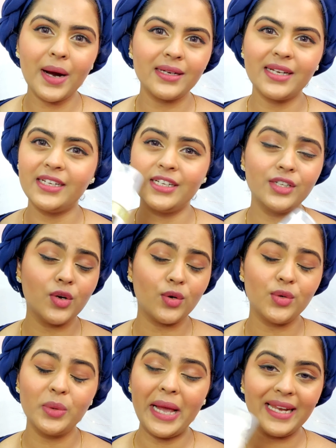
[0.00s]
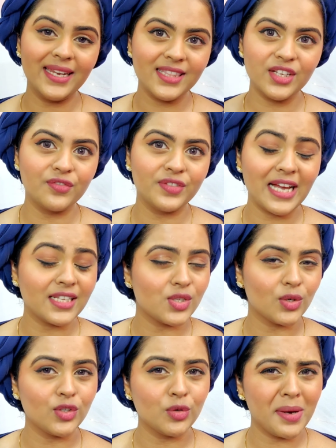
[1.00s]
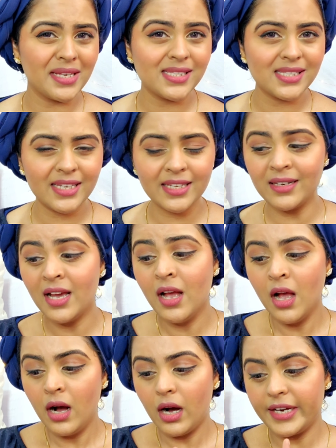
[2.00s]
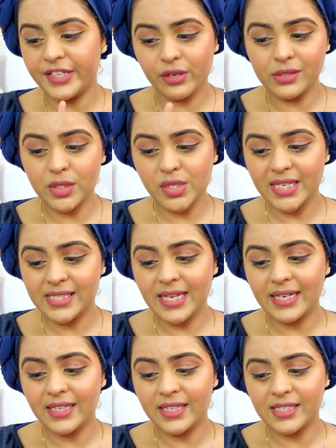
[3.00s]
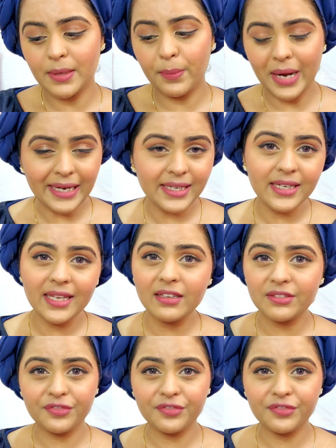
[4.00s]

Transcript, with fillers: but it did not do anything of that sort to my skin uh, it also says that it is a brightening